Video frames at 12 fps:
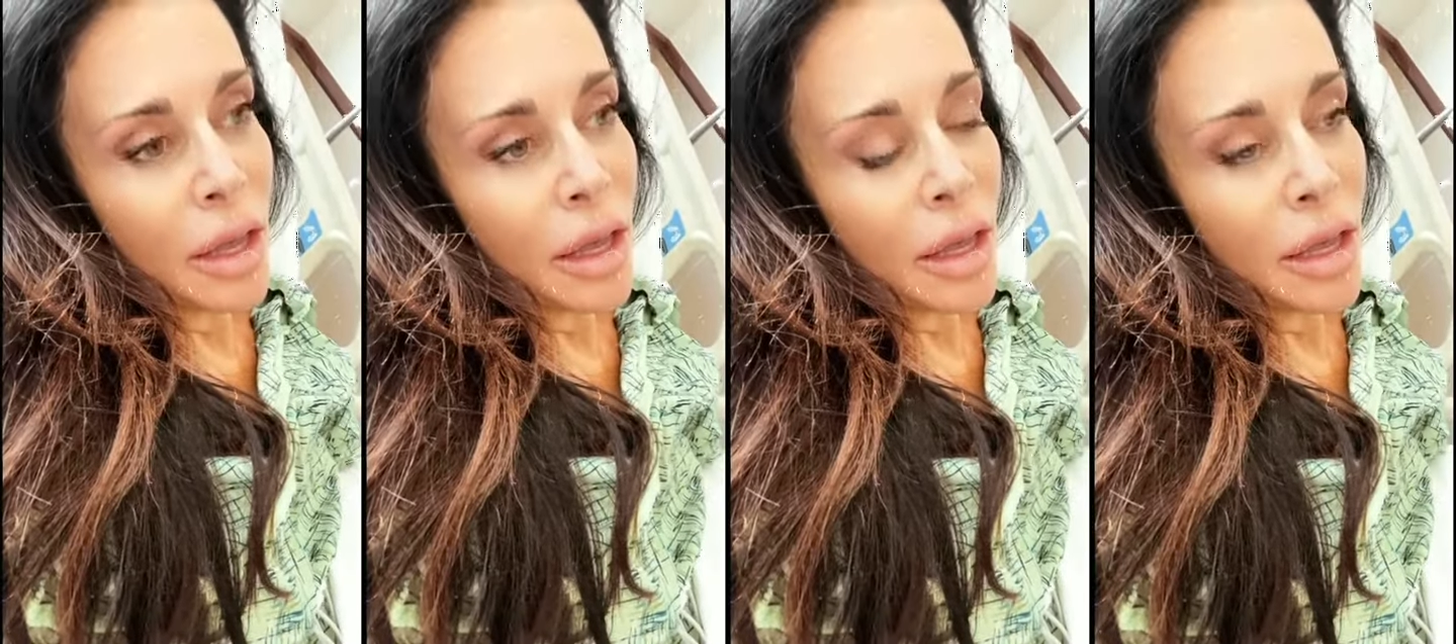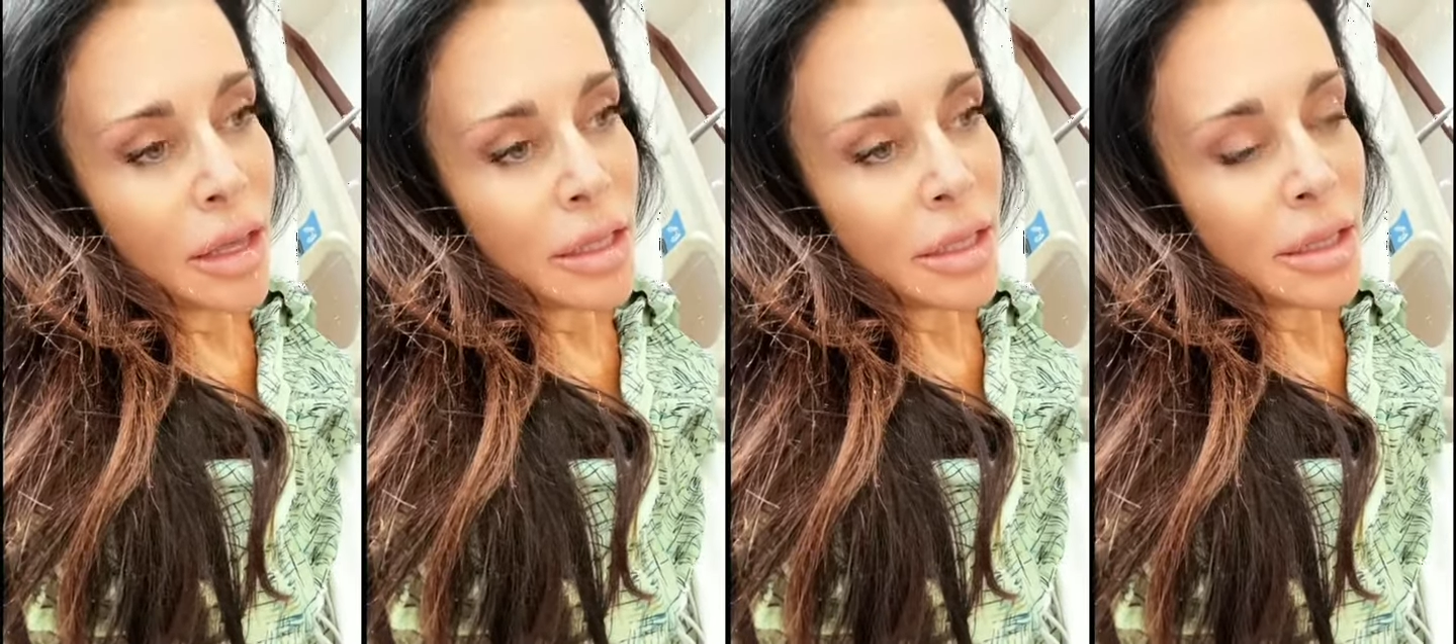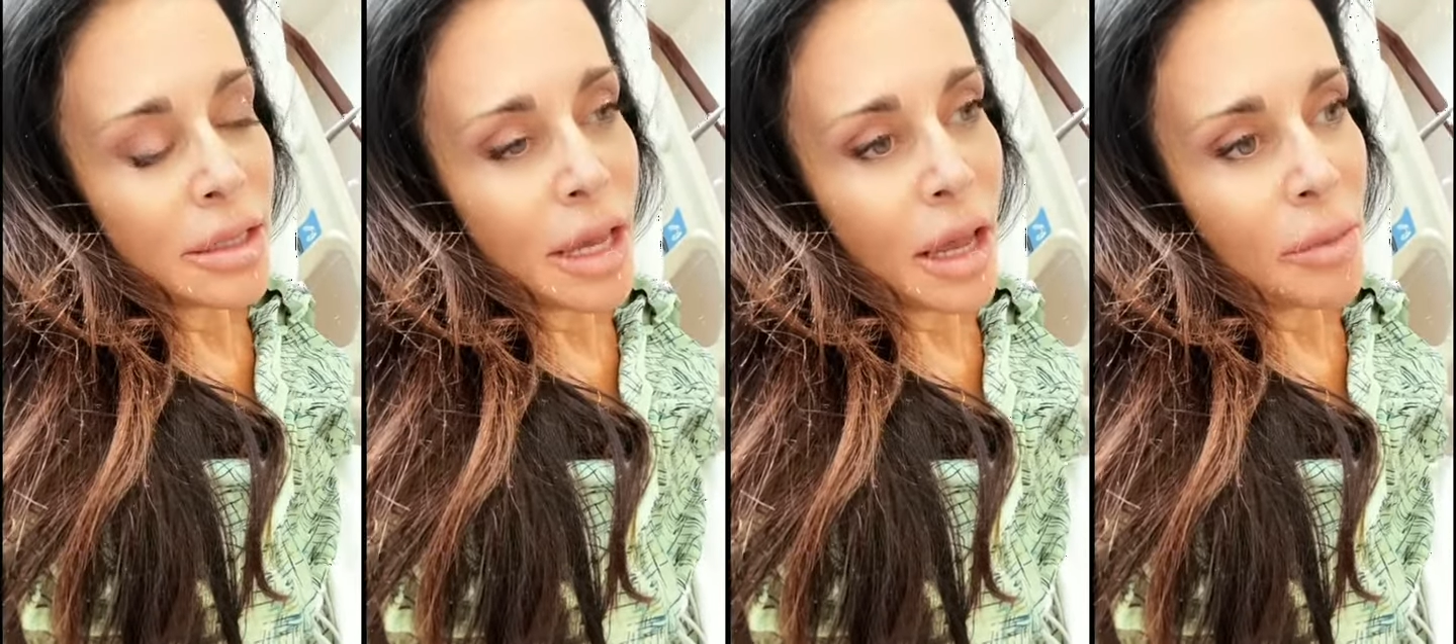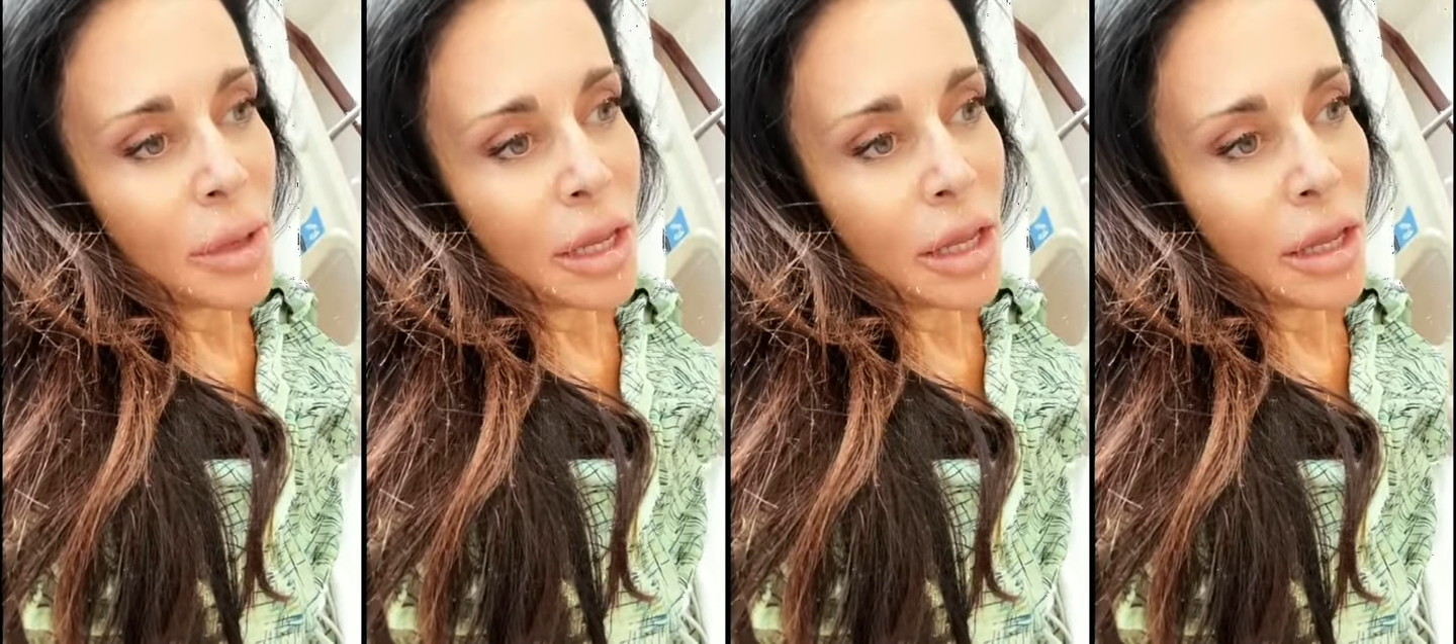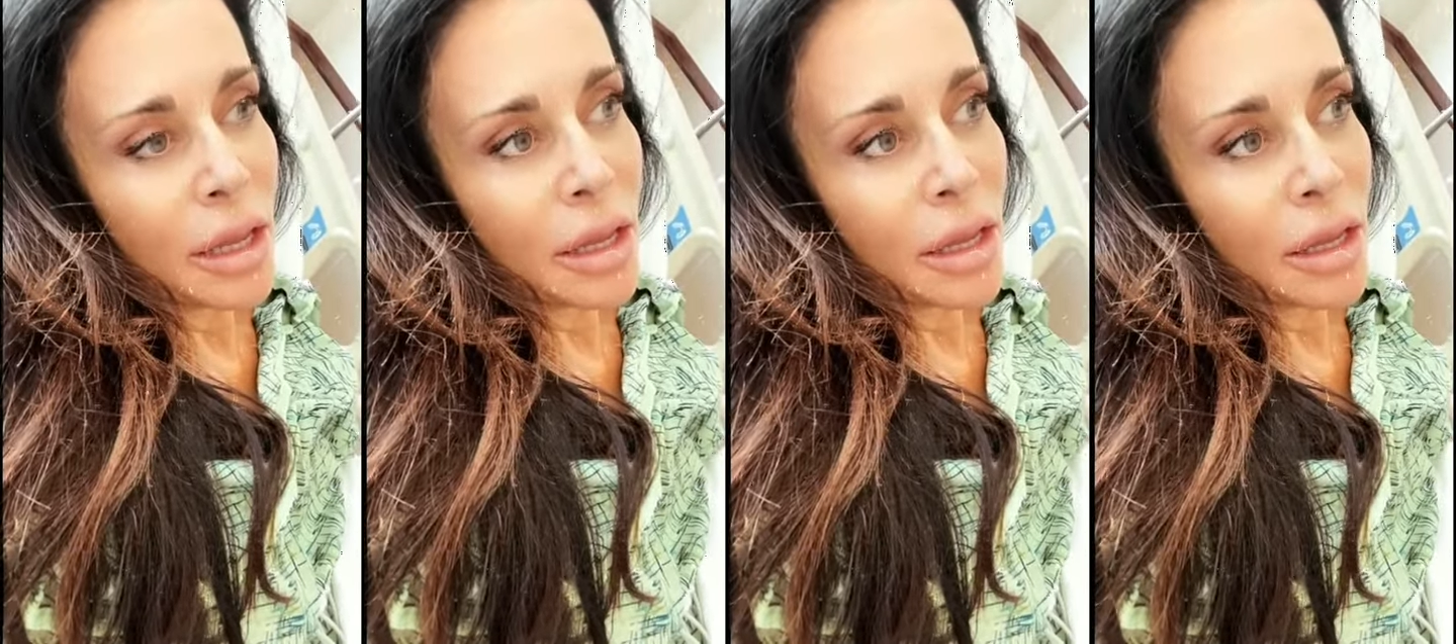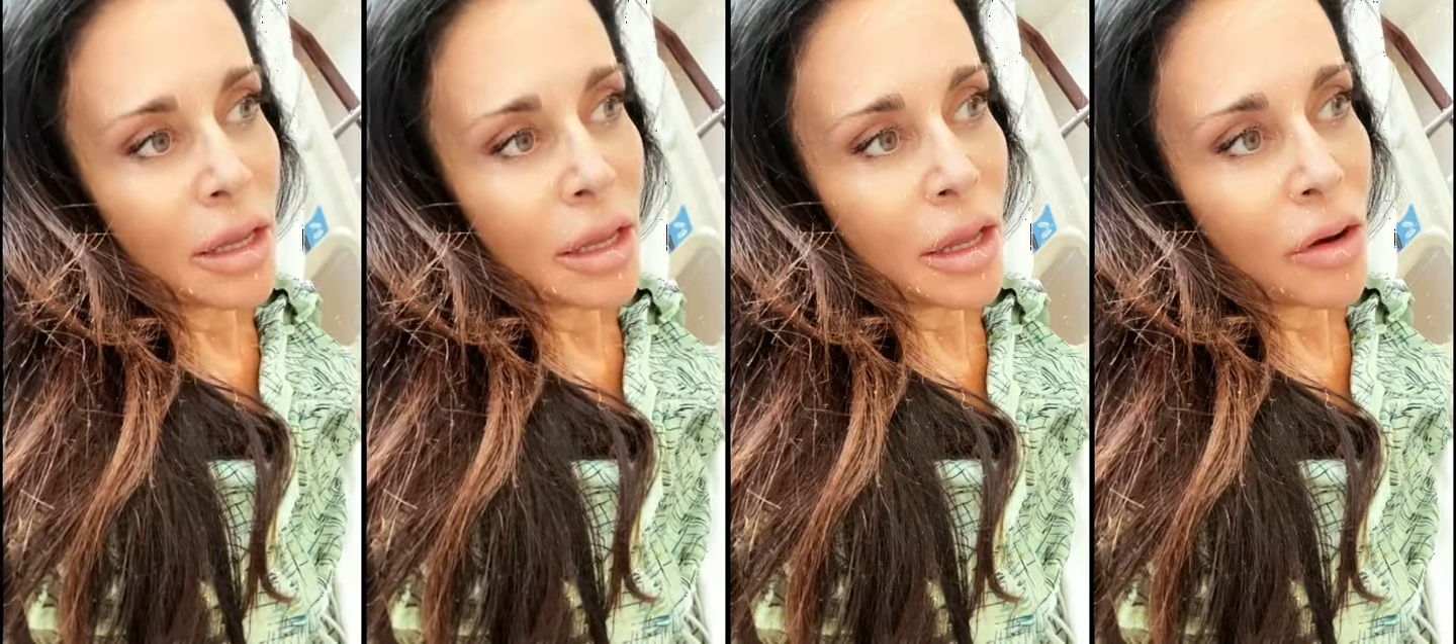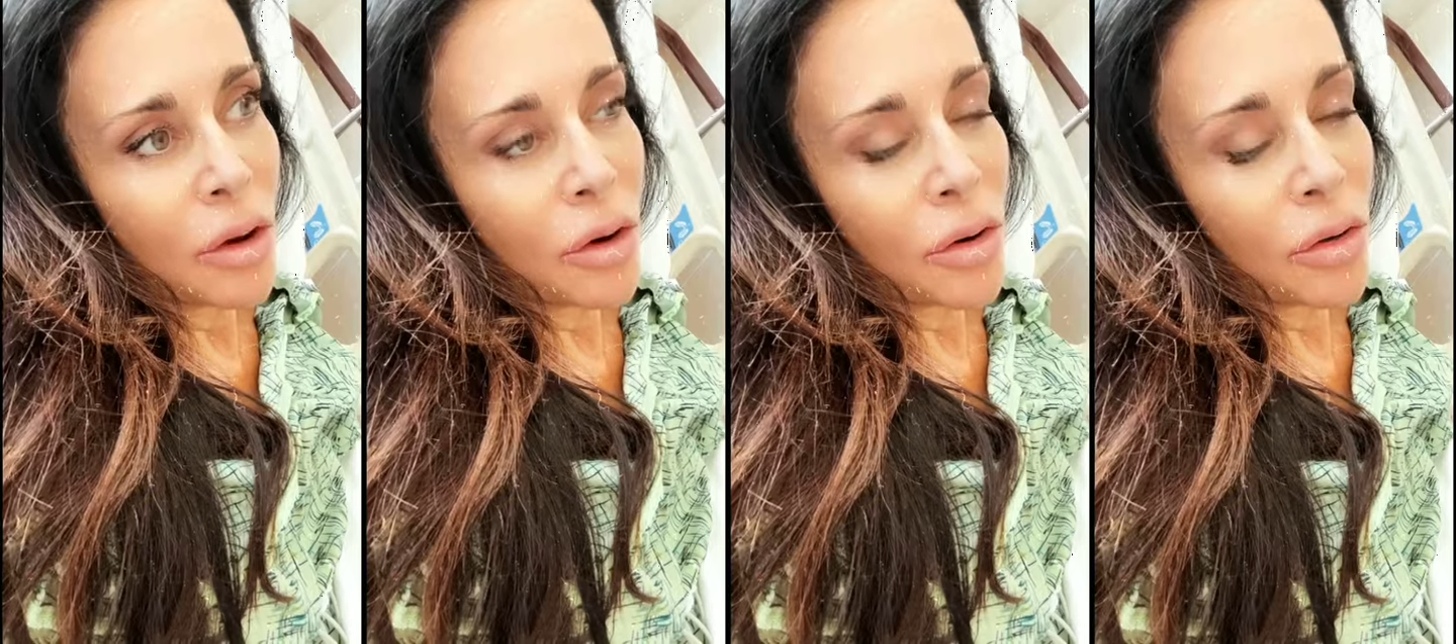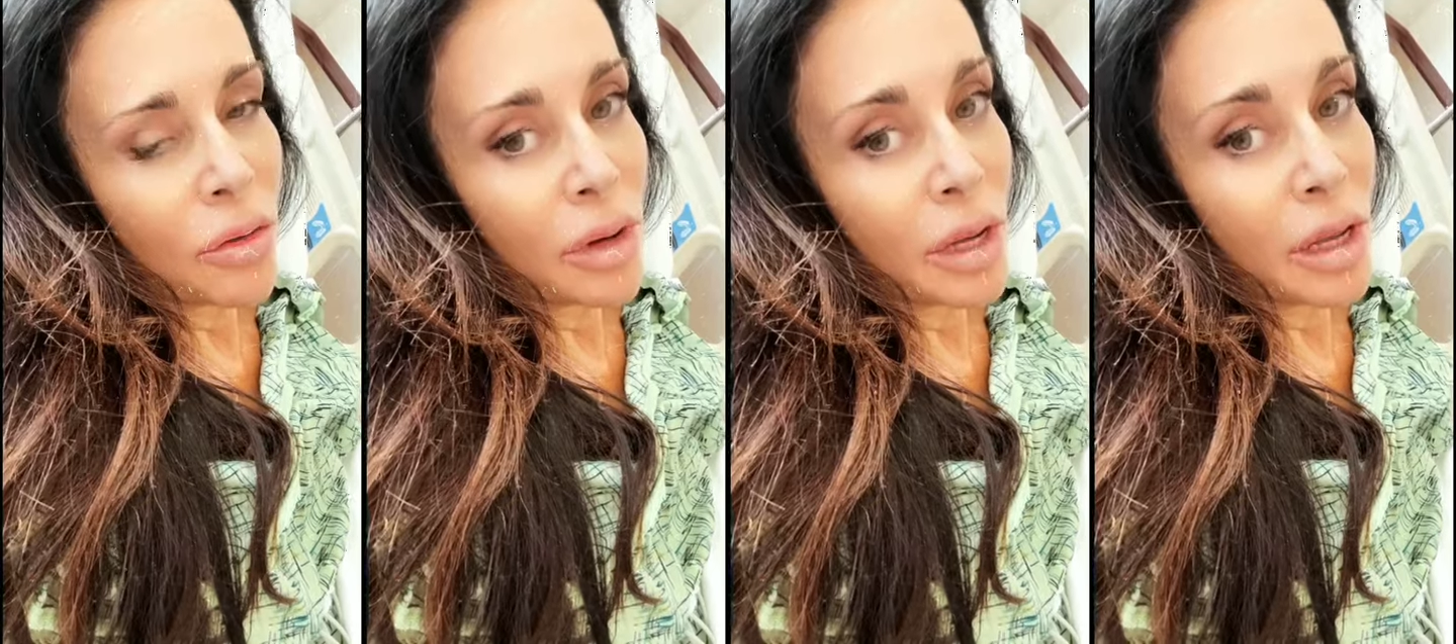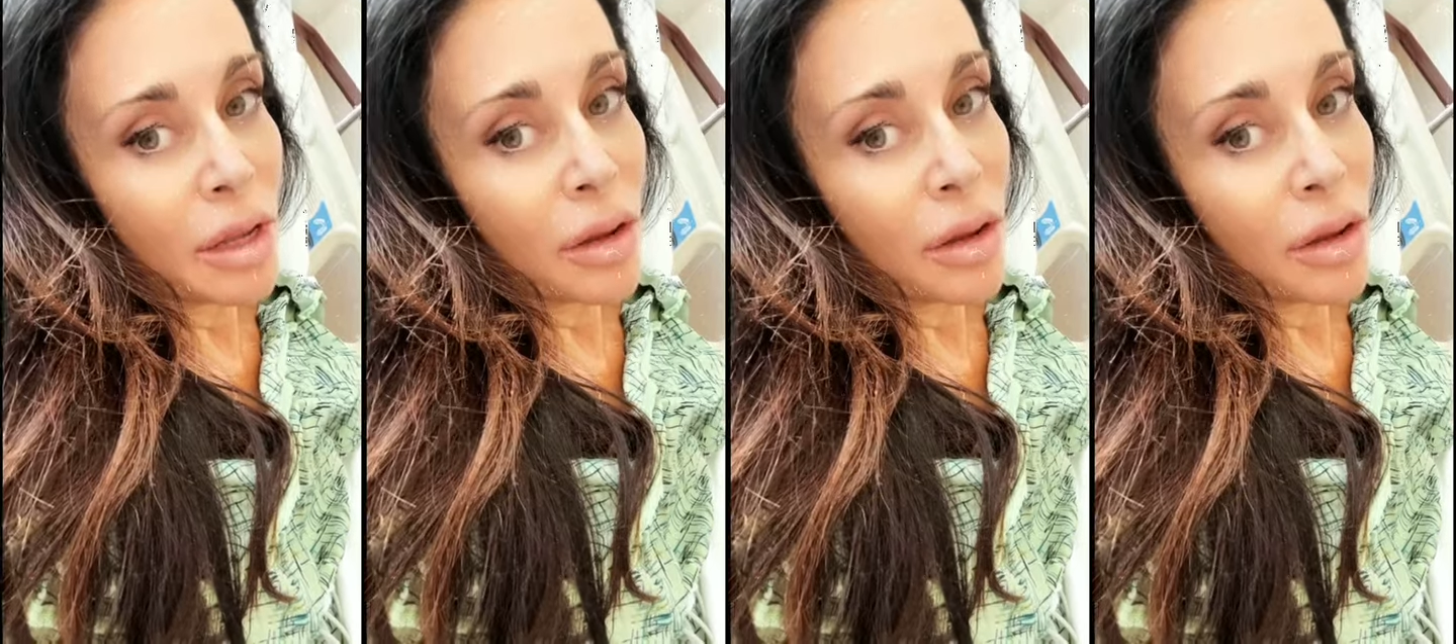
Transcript: And it's happening in an artery